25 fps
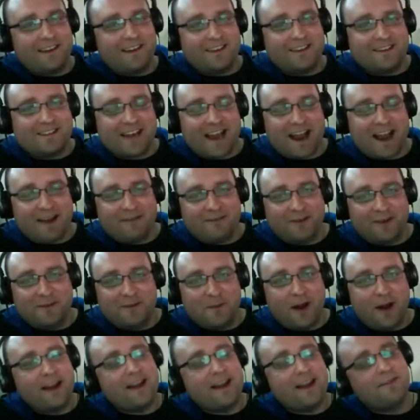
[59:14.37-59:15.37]
to the chat room,
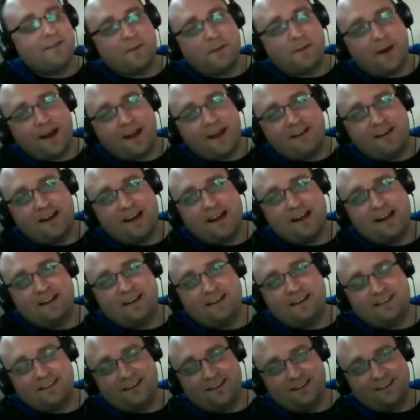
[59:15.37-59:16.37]
I never pirate
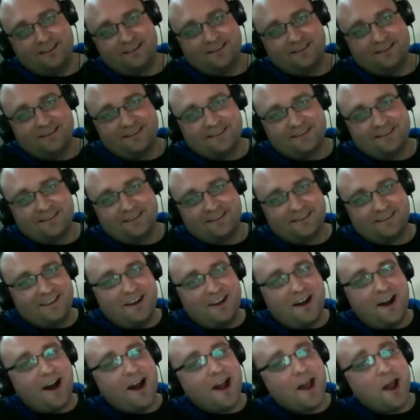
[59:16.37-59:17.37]
anything. Yeah, you're
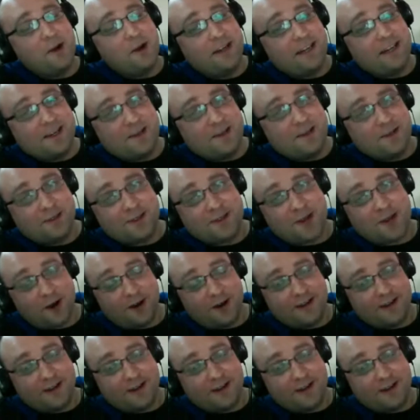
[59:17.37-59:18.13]
using movie time to watch